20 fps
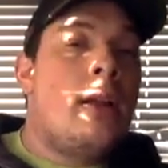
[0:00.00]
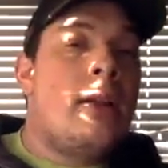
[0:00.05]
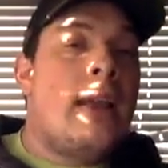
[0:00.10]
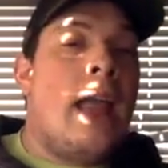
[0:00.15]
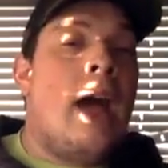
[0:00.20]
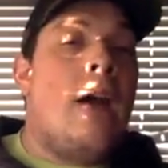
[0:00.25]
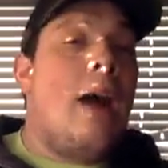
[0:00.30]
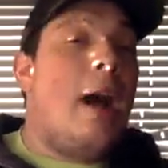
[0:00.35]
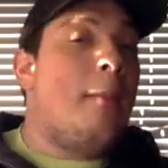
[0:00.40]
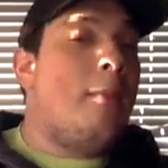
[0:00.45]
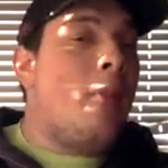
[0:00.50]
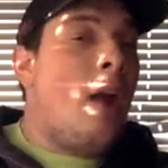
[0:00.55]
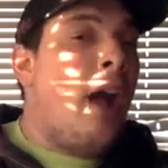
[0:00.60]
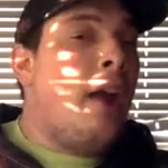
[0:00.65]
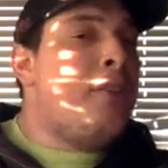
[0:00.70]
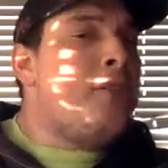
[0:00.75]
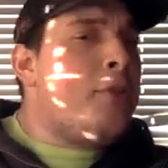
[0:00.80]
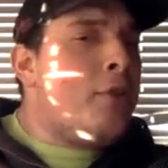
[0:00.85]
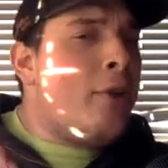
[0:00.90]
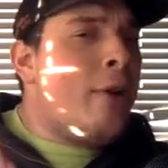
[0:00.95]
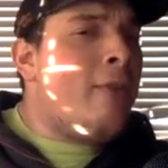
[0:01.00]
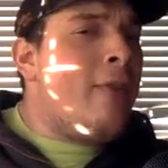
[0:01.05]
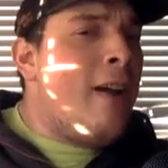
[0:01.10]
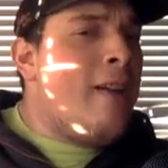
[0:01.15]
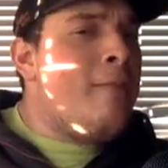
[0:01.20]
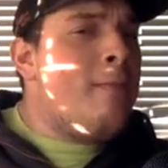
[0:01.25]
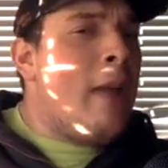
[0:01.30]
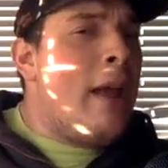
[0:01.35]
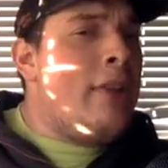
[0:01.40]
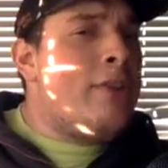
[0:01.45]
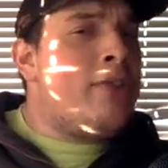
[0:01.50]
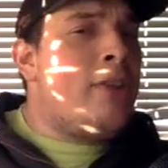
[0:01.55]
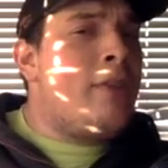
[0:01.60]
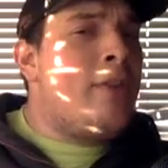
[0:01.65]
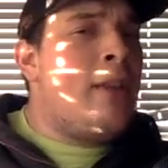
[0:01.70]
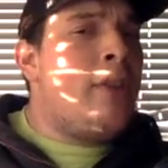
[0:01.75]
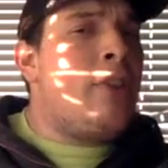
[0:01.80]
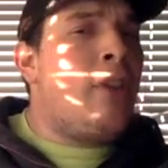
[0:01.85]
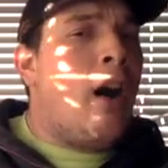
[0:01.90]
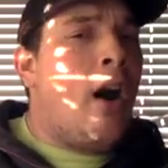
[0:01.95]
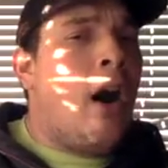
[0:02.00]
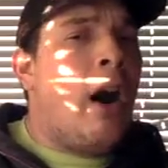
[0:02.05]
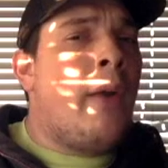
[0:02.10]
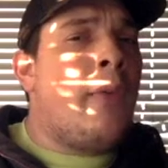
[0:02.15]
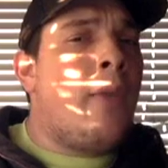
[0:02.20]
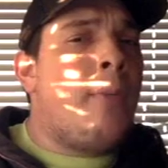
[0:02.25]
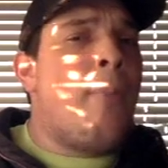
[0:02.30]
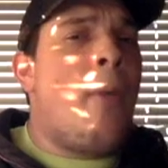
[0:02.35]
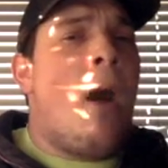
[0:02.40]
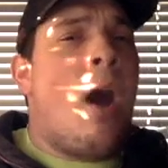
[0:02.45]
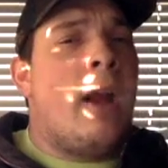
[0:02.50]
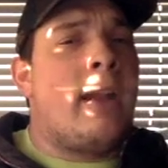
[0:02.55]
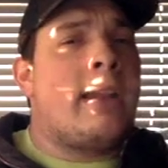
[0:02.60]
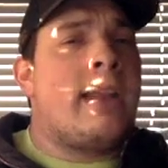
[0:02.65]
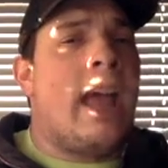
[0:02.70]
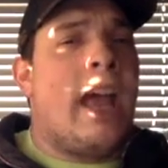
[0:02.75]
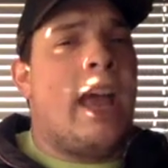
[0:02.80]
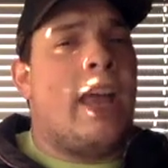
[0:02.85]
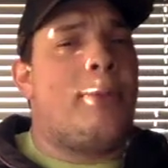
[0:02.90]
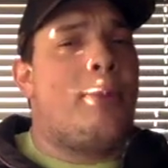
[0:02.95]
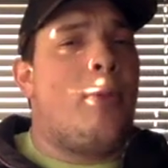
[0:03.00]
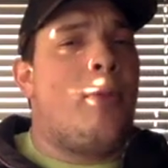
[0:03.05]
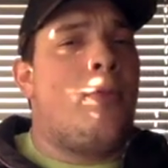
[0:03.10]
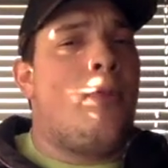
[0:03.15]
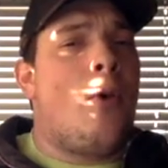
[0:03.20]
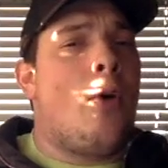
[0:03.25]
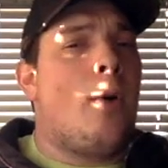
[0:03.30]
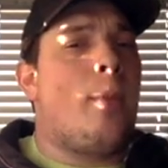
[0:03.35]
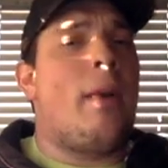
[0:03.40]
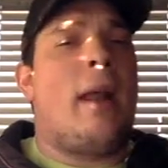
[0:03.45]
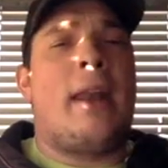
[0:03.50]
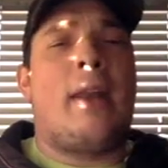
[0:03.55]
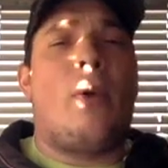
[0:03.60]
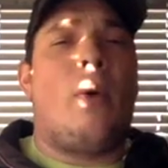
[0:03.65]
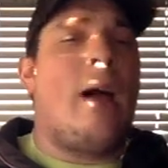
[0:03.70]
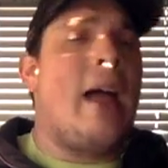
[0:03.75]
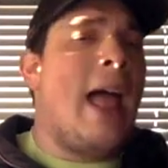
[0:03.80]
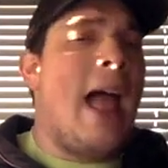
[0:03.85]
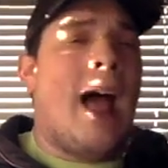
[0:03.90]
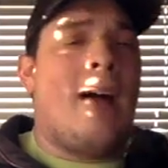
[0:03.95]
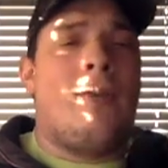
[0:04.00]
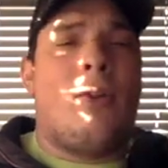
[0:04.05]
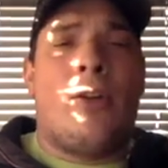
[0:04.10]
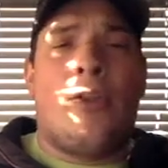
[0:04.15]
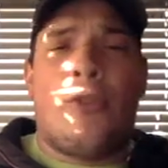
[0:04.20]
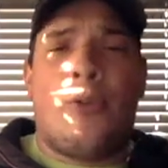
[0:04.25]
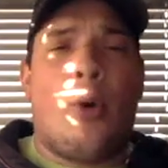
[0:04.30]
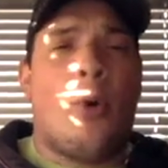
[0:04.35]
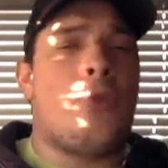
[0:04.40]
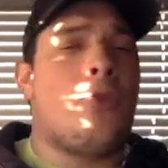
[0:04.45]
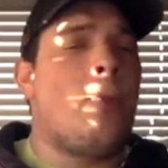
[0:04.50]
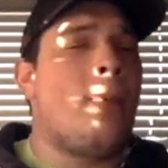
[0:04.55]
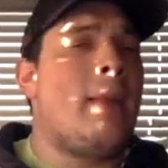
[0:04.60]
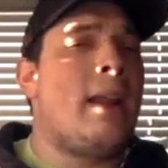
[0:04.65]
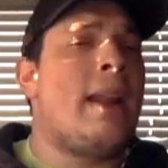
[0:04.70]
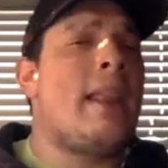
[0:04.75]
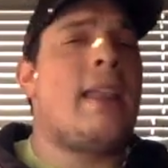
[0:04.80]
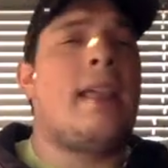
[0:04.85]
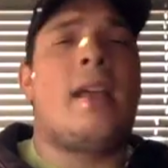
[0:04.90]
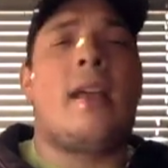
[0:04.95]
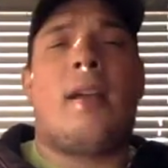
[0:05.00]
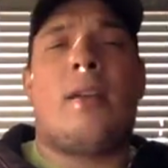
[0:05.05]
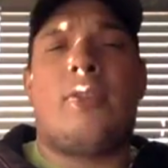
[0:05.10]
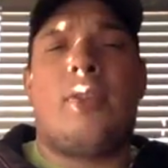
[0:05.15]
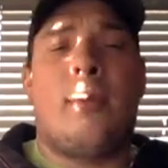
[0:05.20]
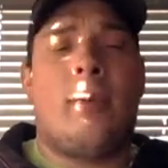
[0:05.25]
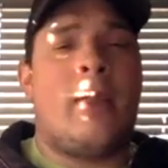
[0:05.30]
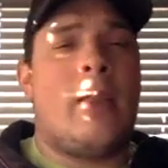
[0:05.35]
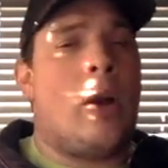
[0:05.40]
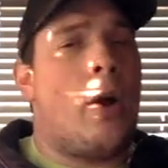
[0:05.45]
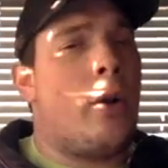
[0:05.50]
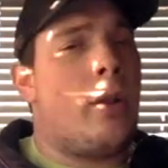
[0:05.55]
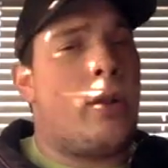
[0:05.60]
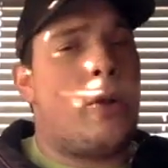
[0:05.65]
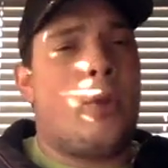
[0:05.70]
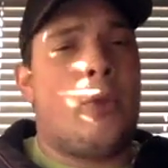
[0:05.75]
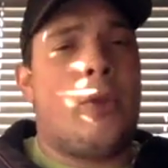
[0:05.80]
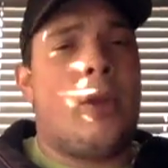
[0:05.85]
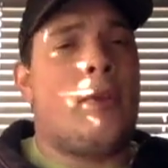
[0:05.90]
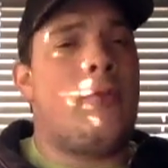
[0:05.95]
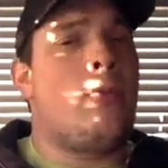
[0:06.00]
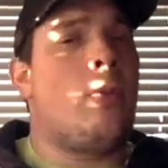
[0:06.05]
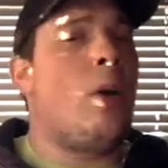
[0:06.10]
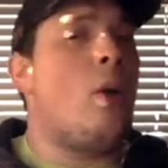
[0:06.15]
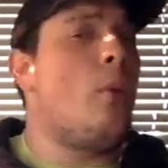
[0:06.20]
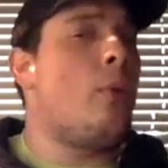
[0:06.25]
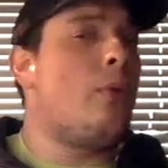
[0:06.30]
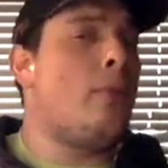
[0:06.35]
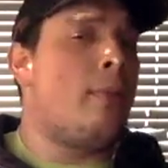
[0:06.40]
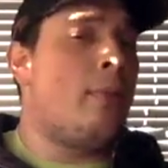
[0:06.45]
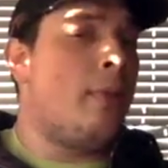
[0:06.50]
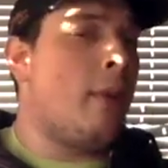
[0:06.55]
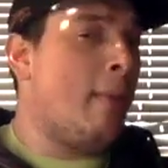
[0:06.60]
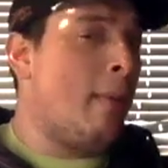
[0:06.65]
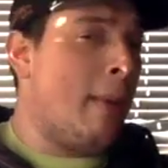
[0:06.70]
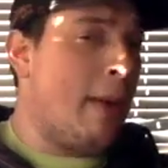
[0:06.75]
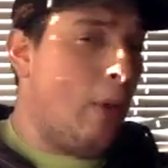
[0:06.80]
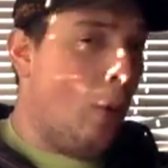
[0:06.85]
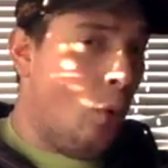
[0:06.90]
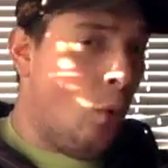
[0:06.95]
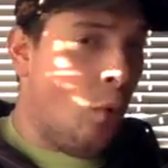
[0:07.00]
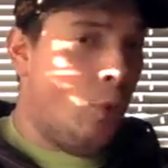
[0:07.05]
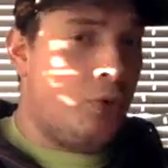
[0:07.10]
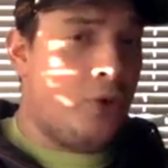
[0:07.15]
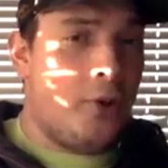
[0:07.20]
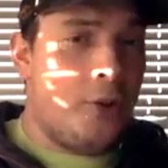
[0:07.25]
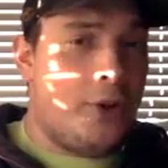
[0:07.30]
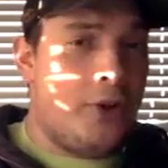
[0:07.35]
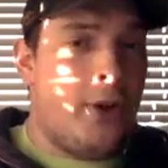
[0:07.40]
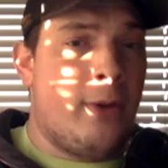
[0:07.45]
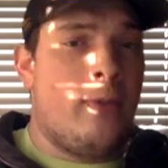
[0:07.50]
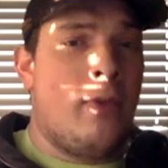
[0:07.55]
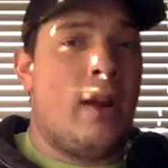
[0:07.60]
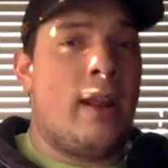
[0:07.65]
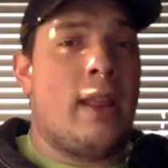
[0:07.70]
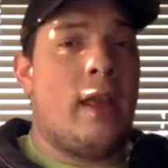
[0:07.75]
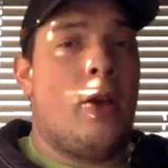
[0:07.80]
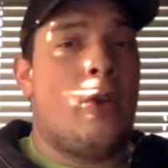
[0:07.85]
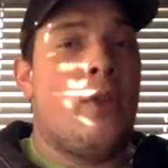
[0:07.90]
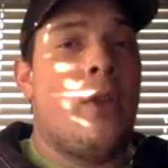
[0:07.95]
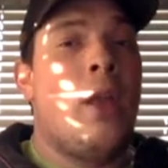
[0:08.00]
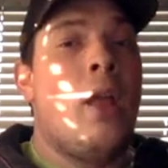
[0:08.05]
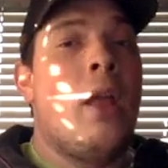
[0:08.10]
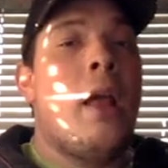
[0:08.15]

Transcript: Now, I'm not sure if I've mentioned this on the podcast before, but I know I have on social media, some of the articles I've wrote, some of my old YouTube videos.